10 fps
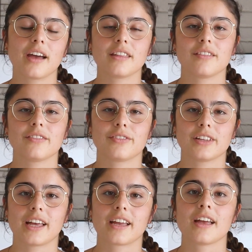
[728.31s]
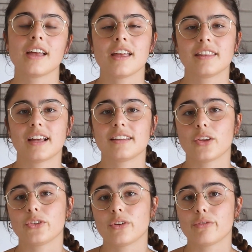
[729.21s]
I feel like that's
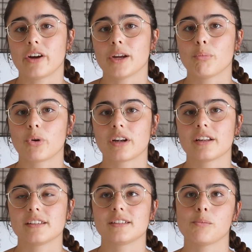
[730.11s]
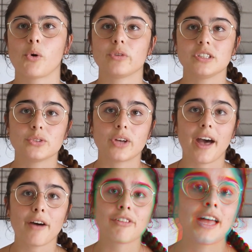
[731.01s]
also very important testimony to
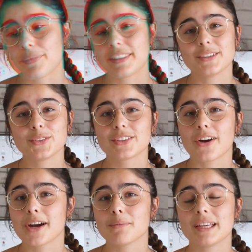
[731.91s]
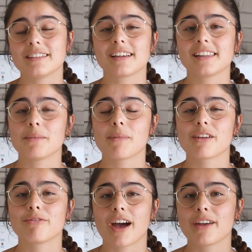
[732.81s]
have. Those are basically
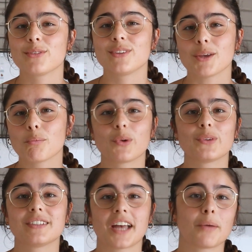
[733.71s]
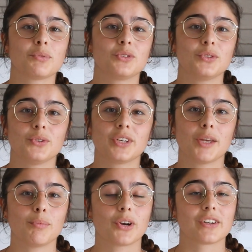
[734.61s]
my 5 simple steps to
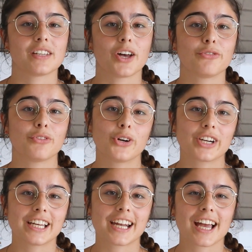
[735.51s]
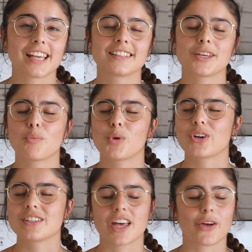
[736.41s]
keep yourself organized, keep
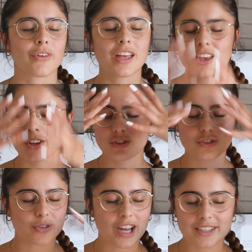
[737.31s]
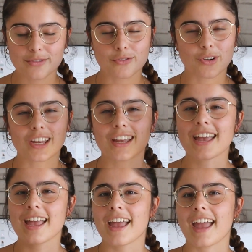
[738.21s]
yourself stress-free,
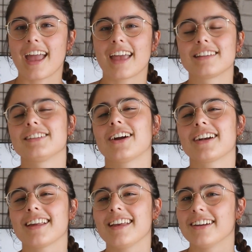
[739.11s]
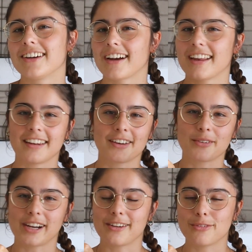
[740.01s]
and start the year in a
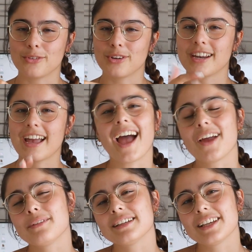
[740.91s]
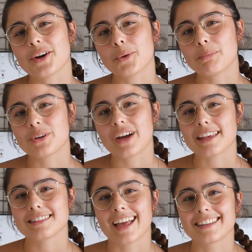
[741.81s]
great foot. I really hope you
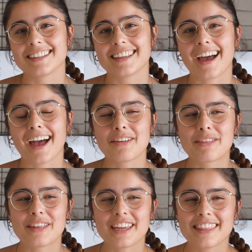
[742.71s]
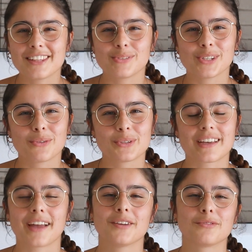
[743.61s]
guys liked it. I think this video was
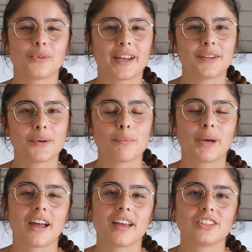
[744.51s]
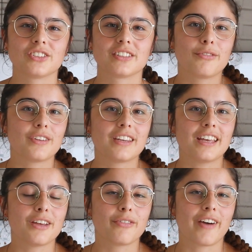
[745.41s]
kind of random, but even
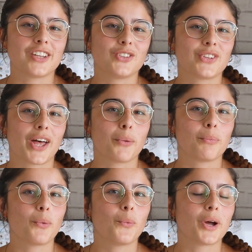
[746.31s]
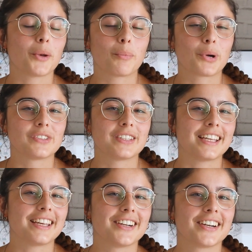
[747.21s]
if I just help one person
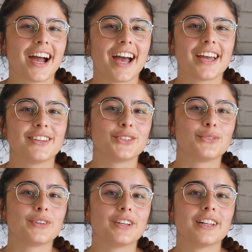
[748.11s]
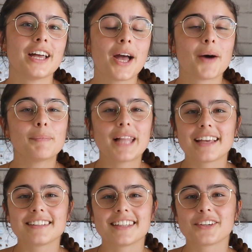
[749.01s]
here, I just feel
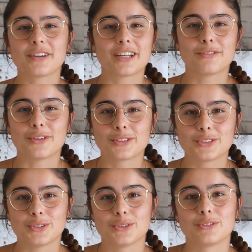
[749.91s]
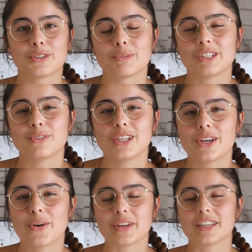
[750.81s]
blessed and grateful to film this
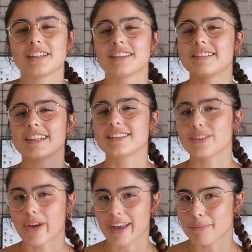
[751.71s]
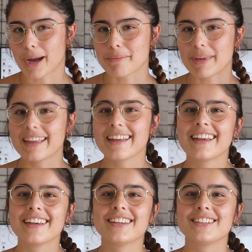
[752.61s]
video, and it's okay by me.
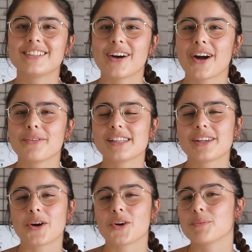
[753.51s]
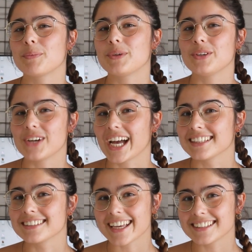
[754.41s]
So I really hope you
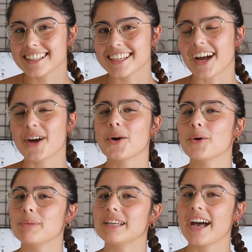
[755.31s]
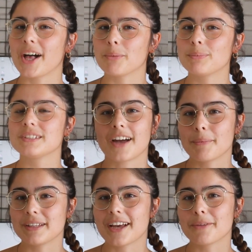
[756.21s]
guys liked it. I hope it helped.
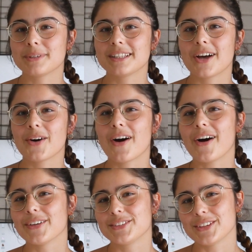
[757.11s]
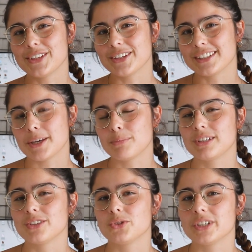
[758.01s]
Comment down below also your
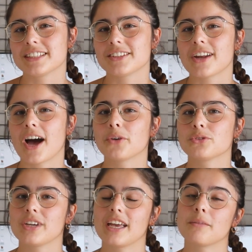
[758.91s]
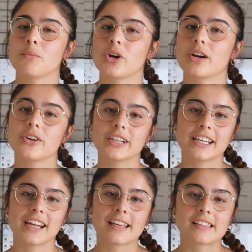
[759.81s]
tips and tricks on how to get more
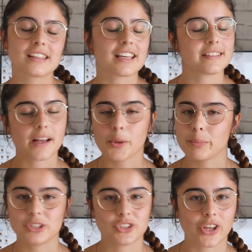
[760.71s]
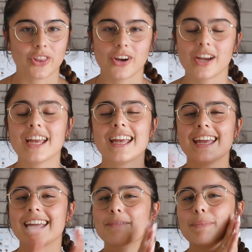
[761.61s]
organized. Let's help each other.
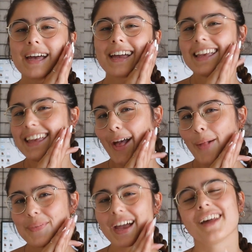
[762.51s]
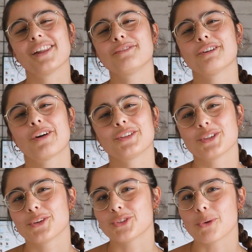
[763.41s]
But yeah, I love you all
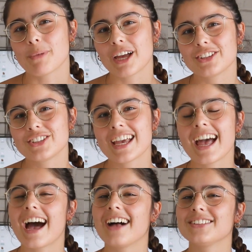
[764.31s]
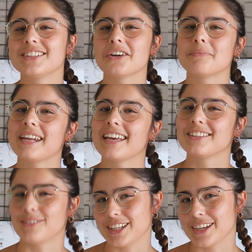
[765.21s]
so, so much. I'll see you on my
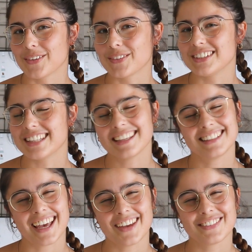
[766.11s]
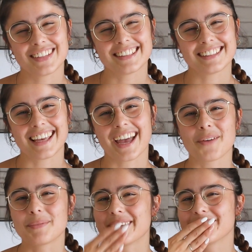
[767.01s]
next video. Stay safe and stay
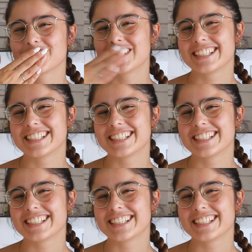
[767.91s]
happy.